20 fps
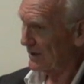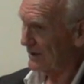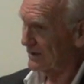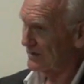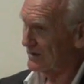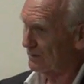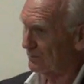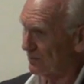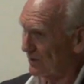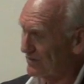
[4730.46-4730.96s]

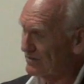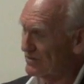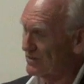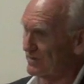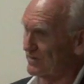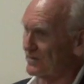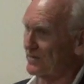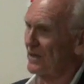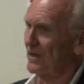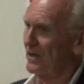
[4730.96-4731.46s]
It's a
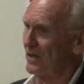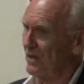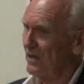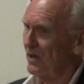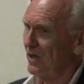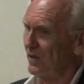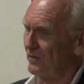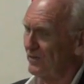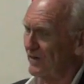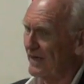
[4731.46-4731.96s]
process
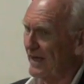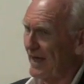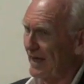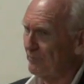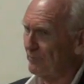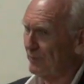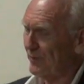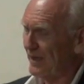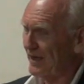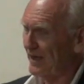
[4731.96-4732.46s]
of a
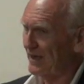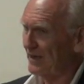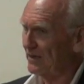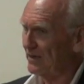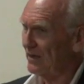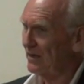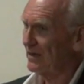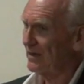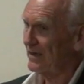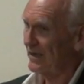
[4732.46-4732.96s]

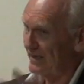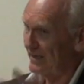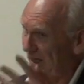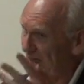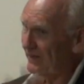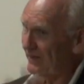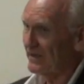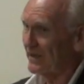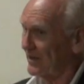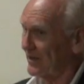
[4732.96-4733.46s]
campaign in
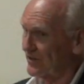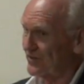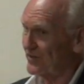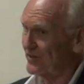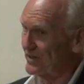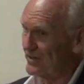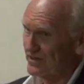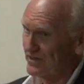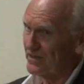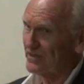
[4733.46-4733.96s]
other
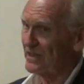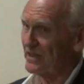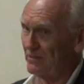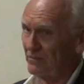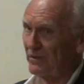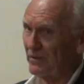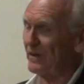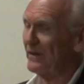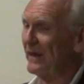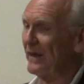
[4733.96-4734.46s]
countries to
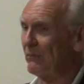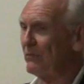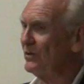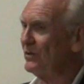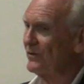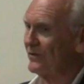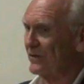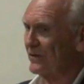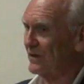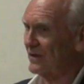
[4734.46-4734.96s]
see whether they
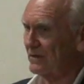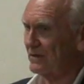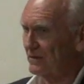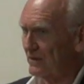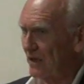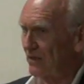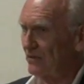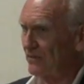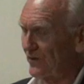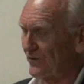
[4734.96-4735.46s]
want to
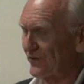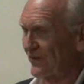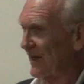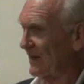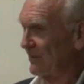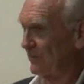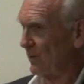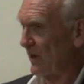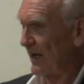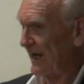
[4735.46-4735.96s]
go the
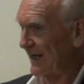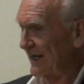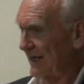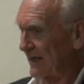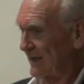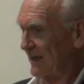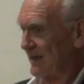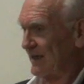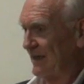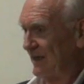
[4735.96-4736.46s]
same way,
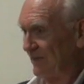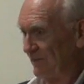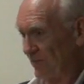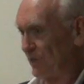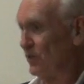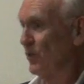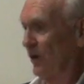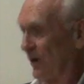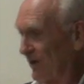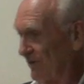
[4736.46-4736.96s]

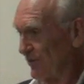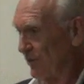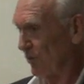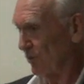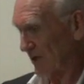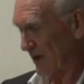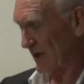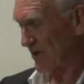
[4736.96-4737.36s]
if your